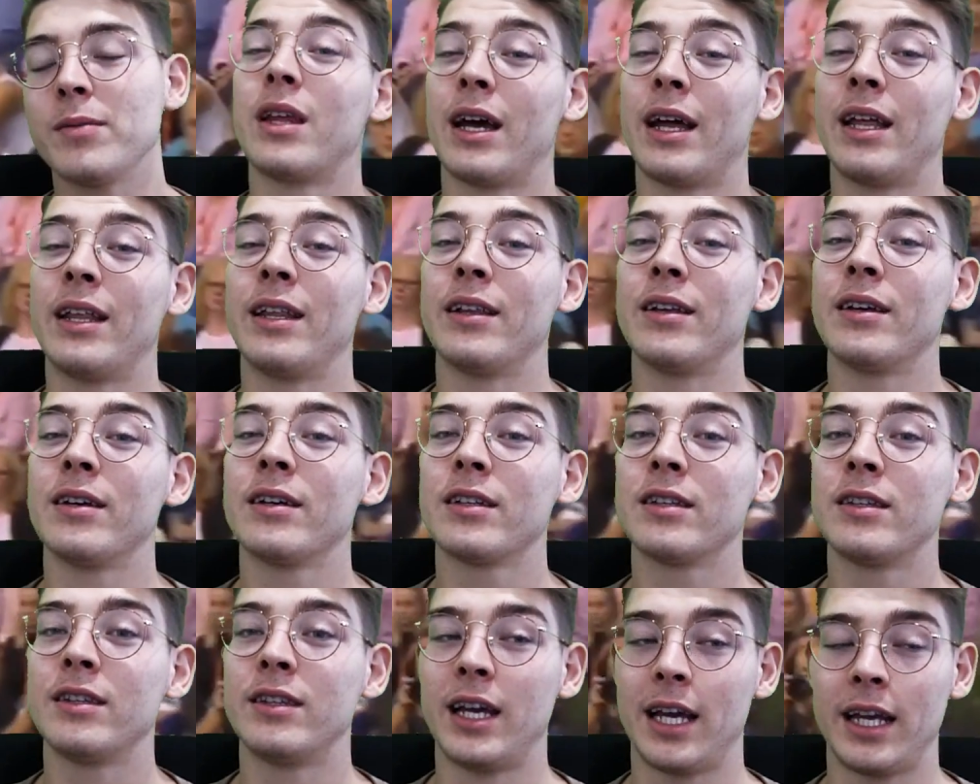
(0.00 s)
then
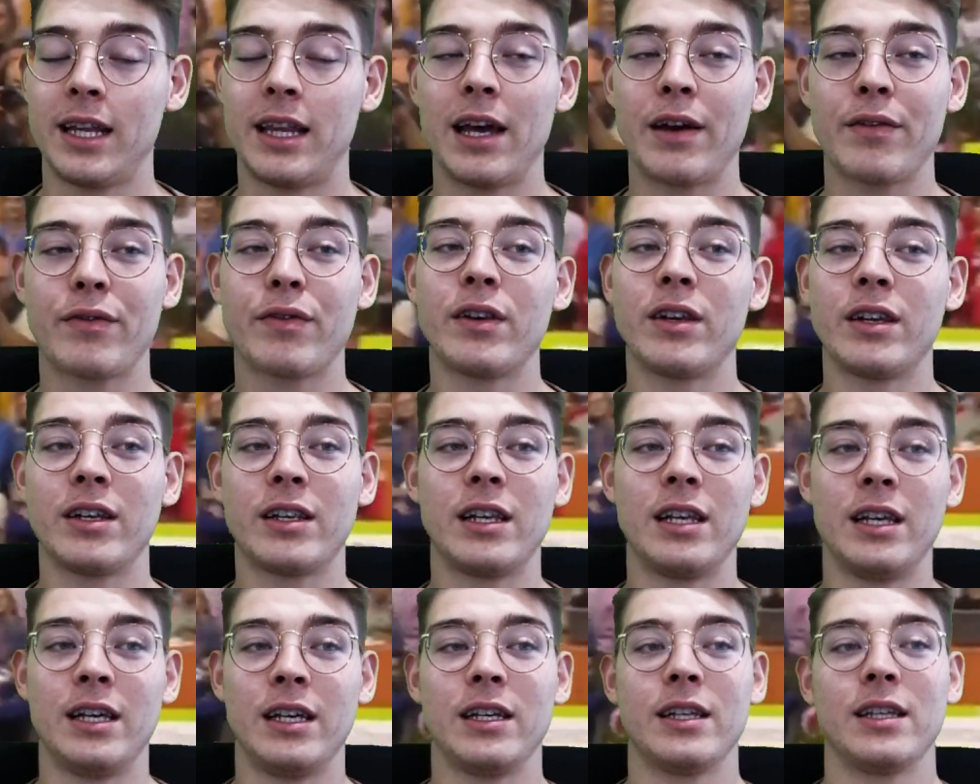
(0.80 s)
they
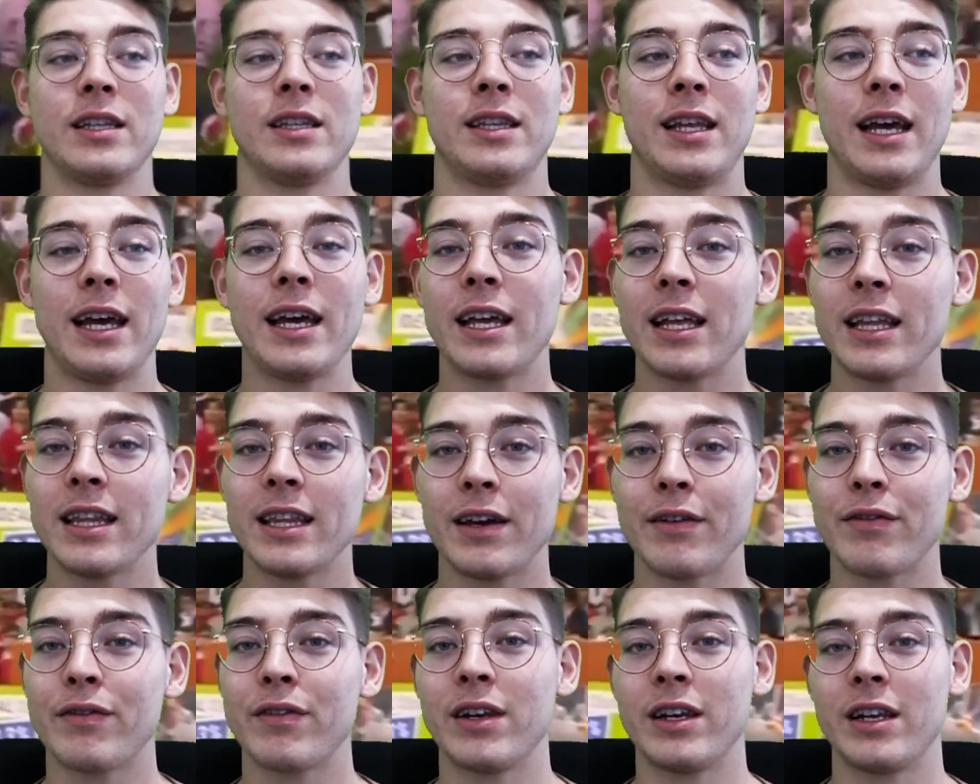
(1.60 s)
can
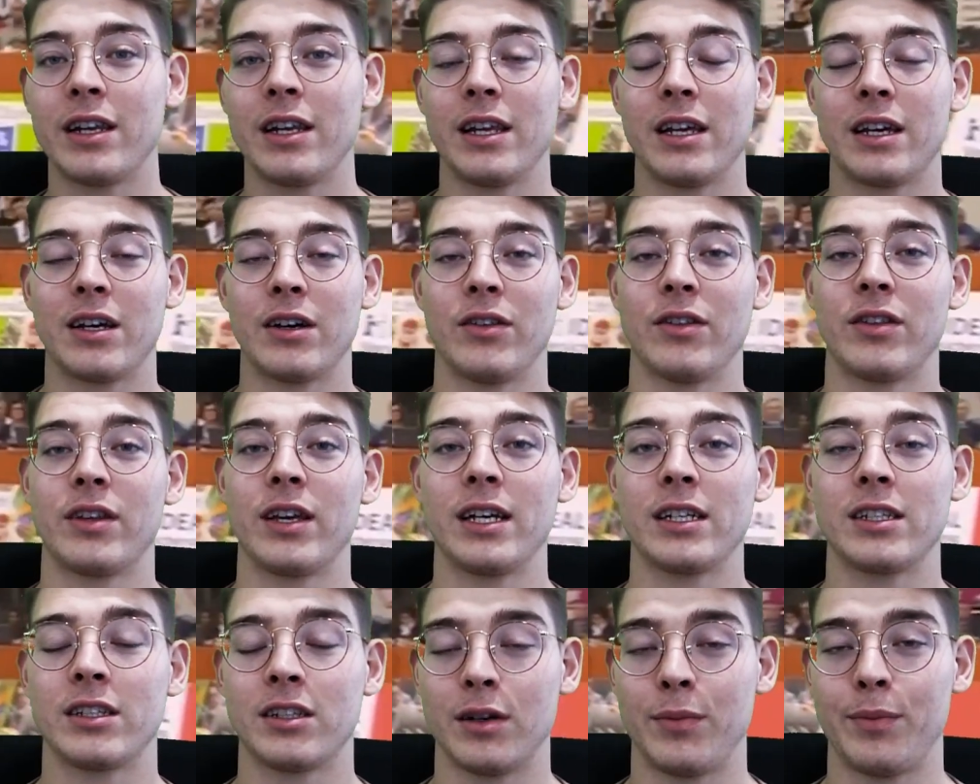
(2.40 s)
definitely
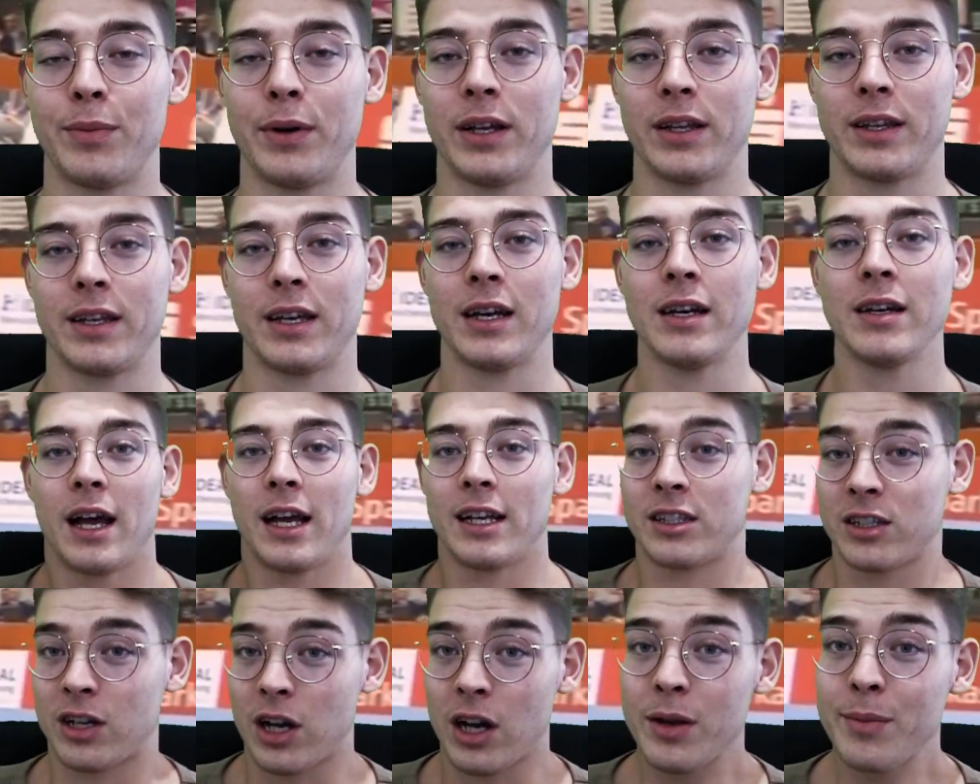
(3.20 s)
contest Zapata.
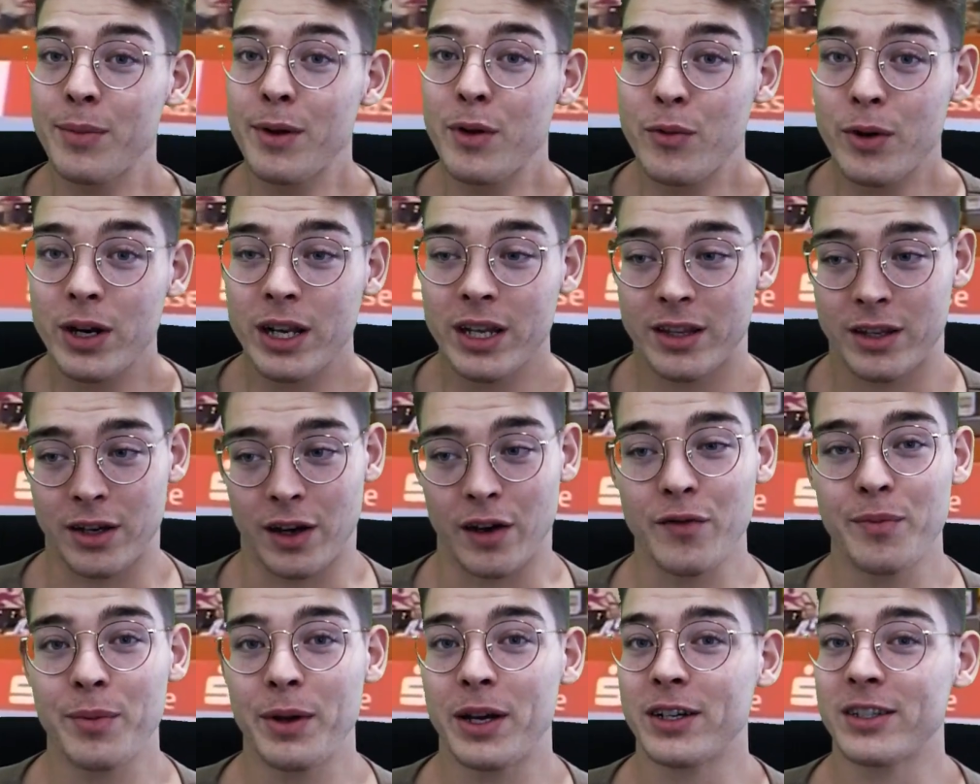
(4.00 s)
It's gonna be really
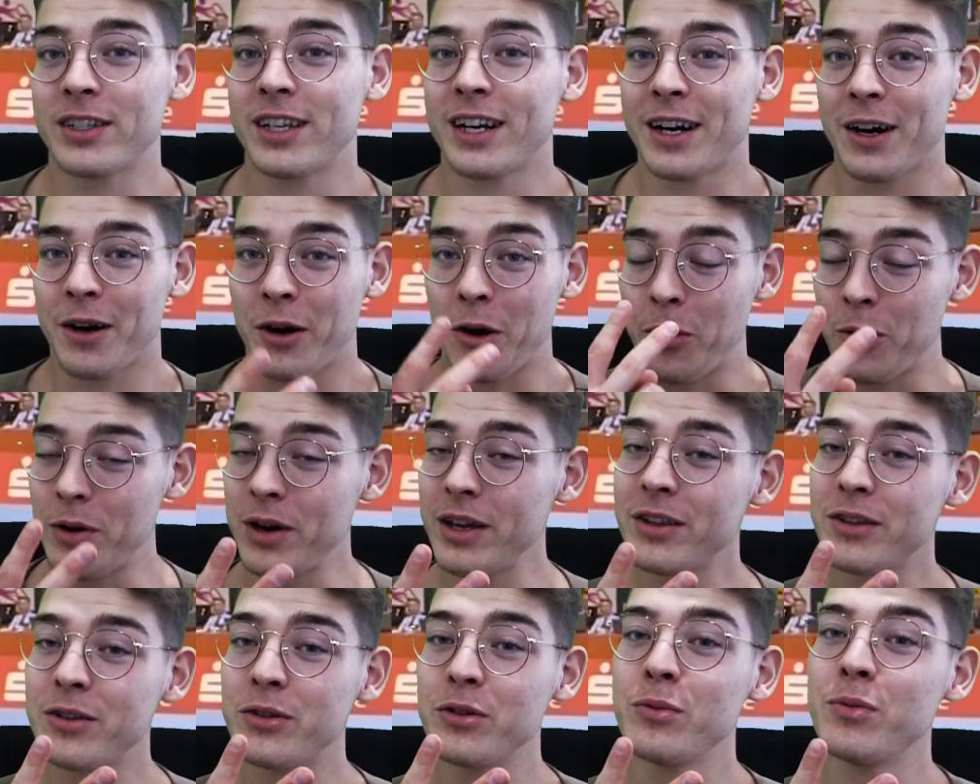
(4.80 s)
tough because there are
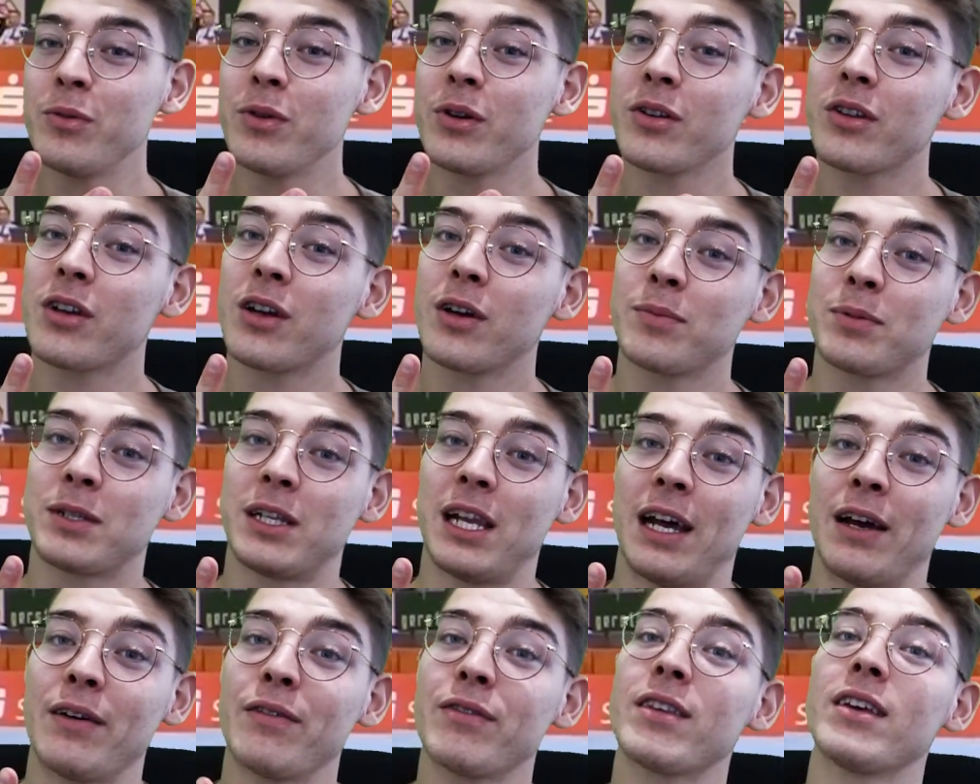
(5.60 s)
only 2 World Cups
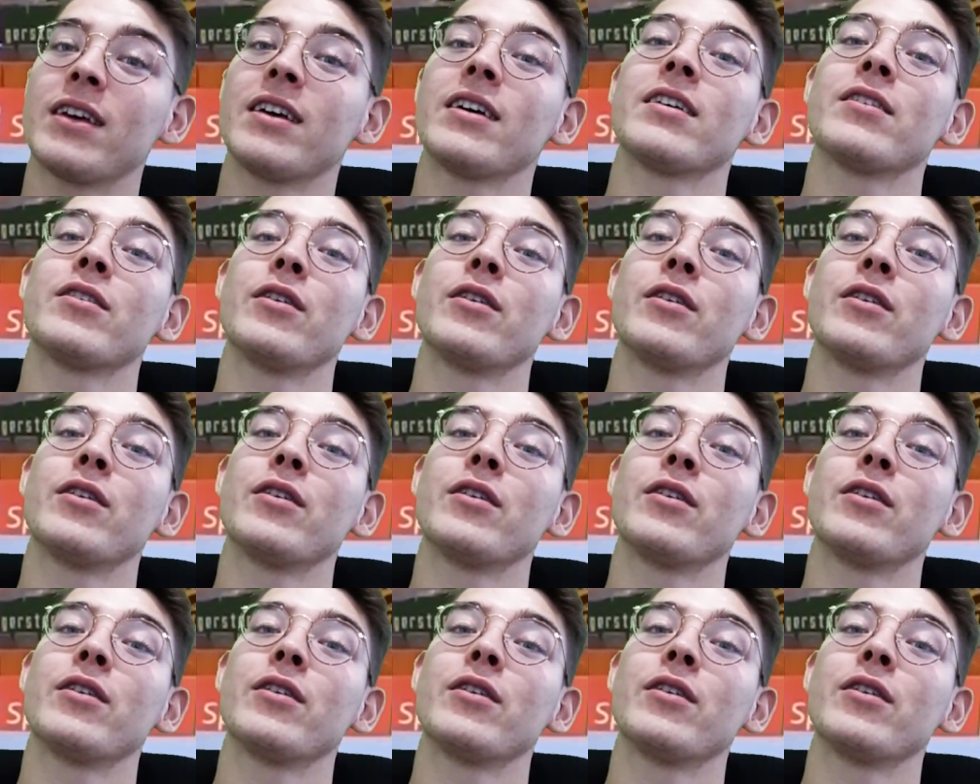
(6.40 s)
left.